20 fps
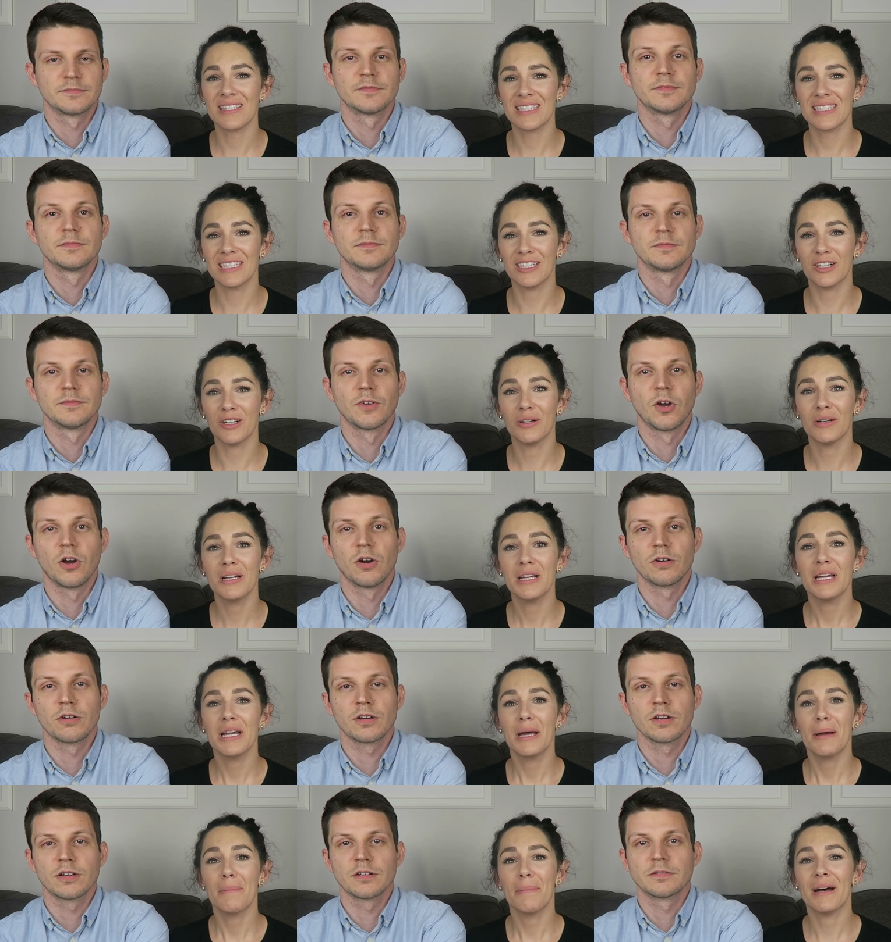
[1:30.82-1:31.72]
Speaker 1: still. Oh,
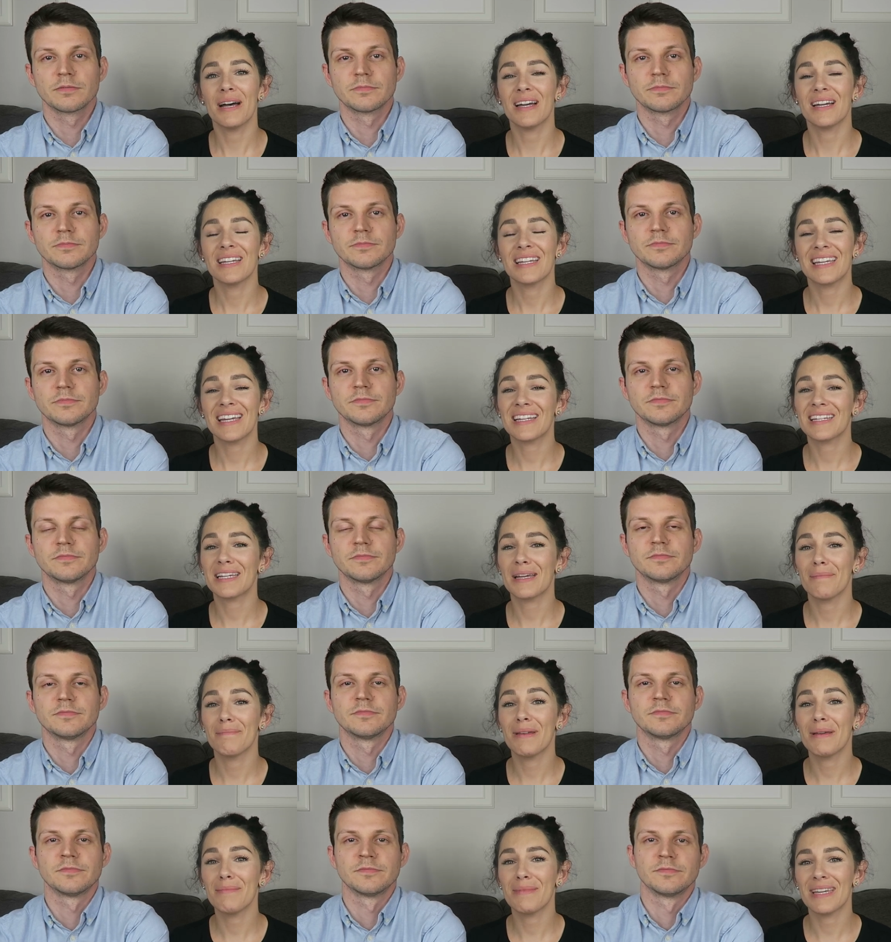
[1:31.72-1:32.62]
okay. But he had
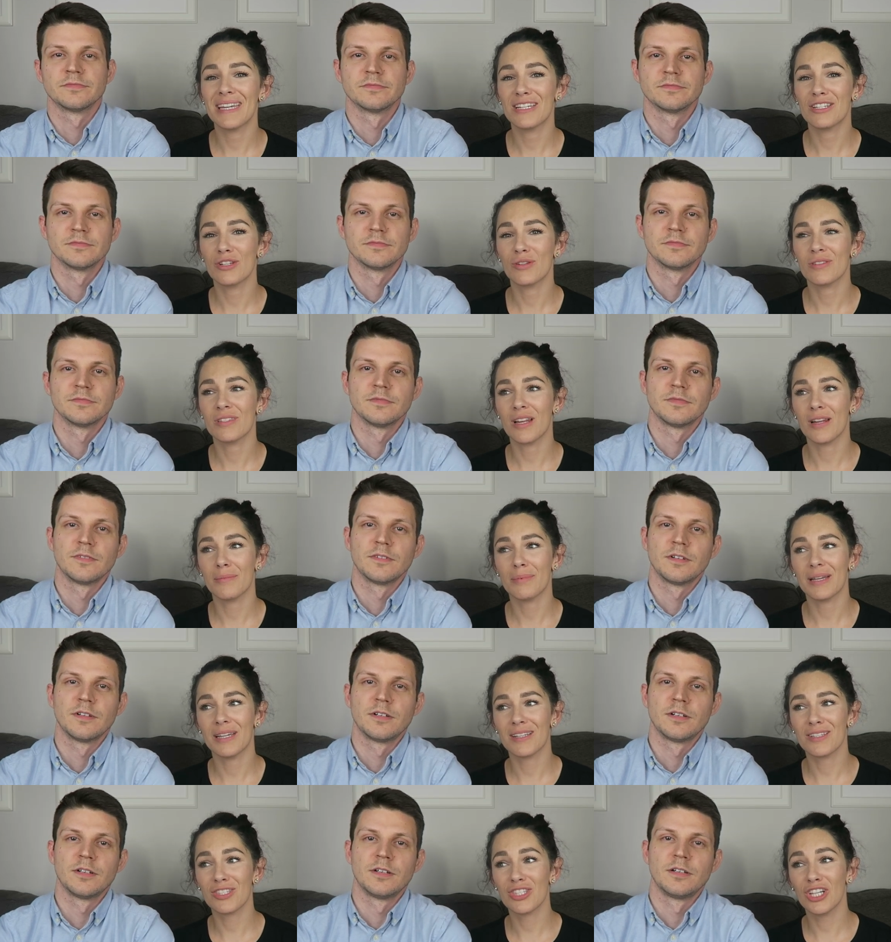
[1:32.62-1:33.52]
commitment issues and
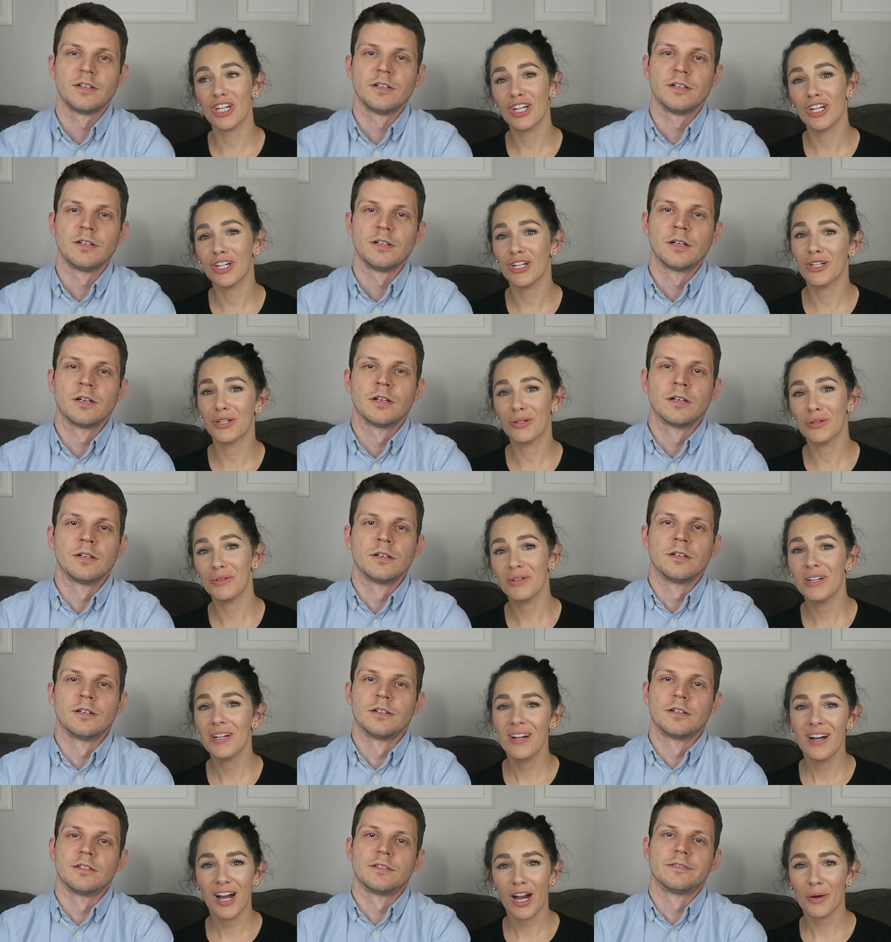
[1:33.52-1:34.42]
I'd be like,
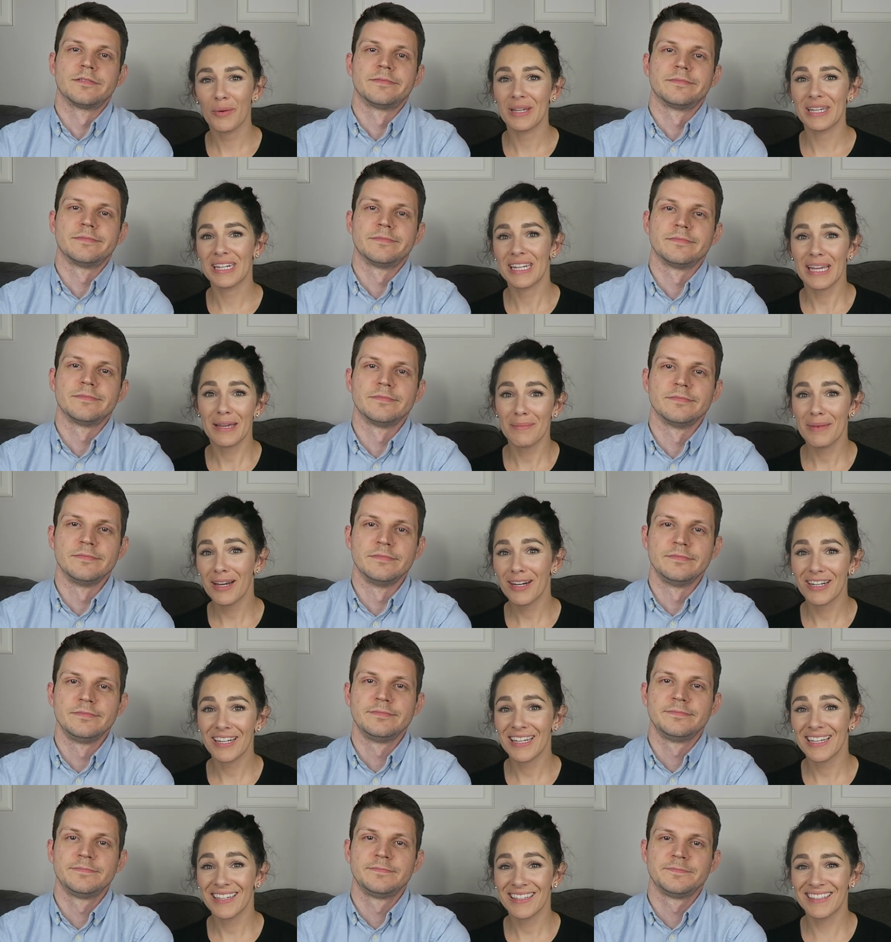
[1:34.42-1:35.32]
so are we gonna get
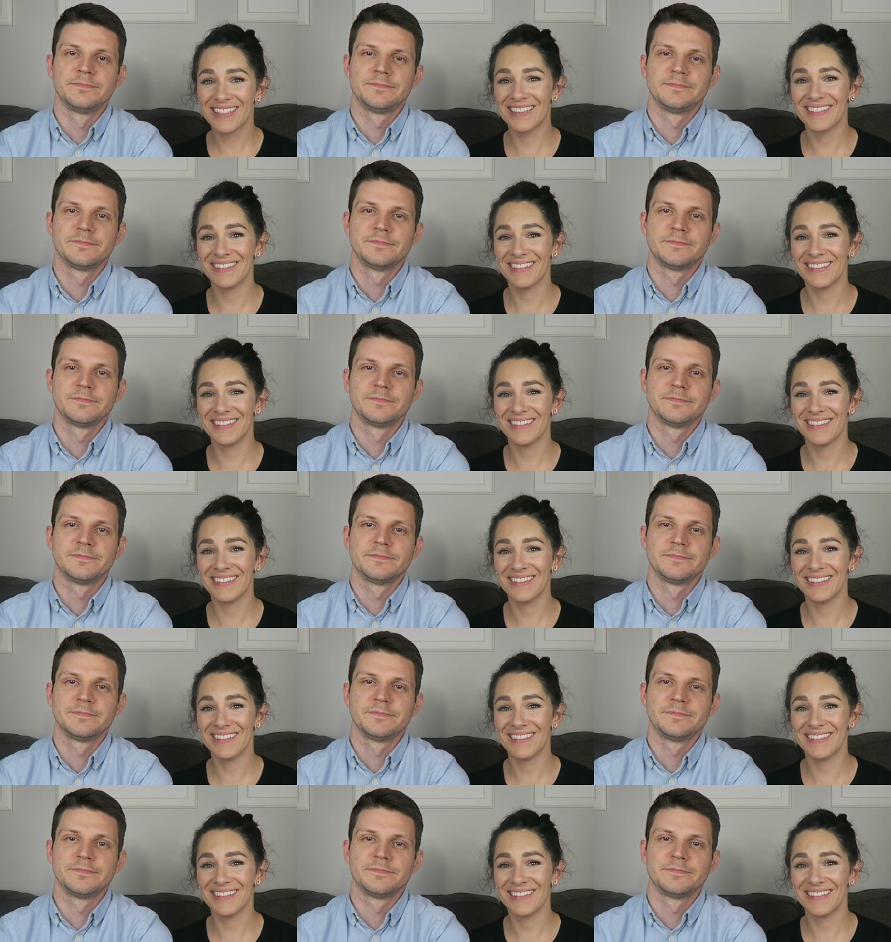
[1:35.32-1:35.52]
married?